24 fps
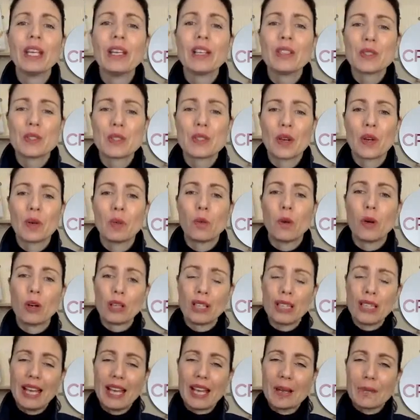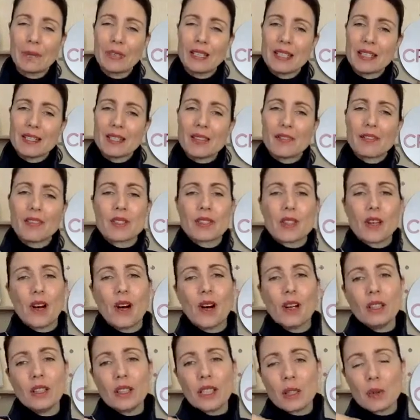So what can happen is if it's a
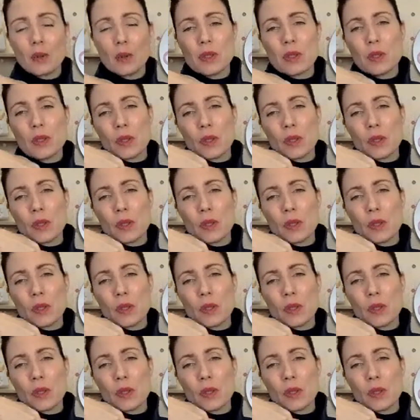hot liquid